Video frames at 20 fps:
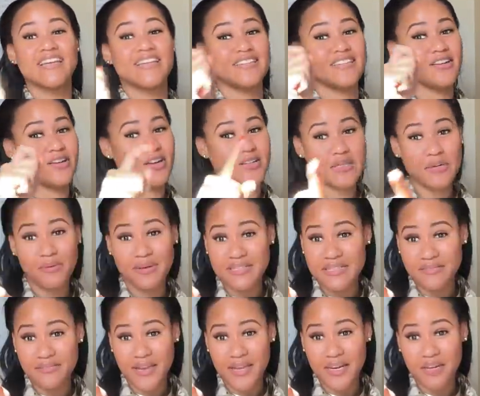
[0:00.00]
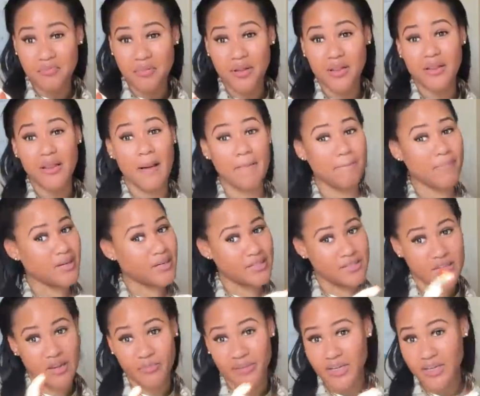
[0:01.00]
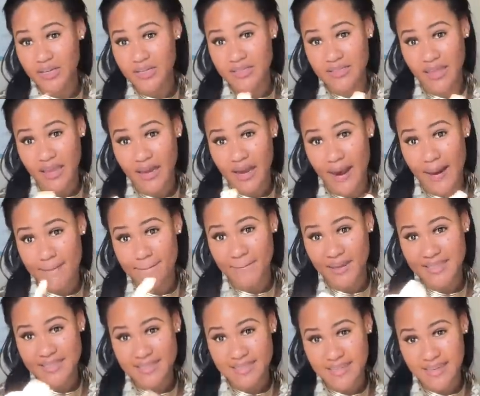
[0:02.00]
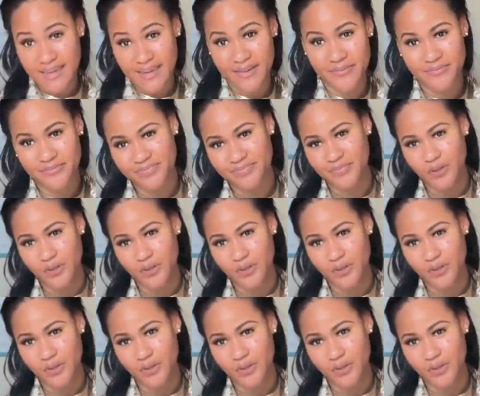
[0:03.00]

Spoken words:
They're not always available, but it's not because they are busy.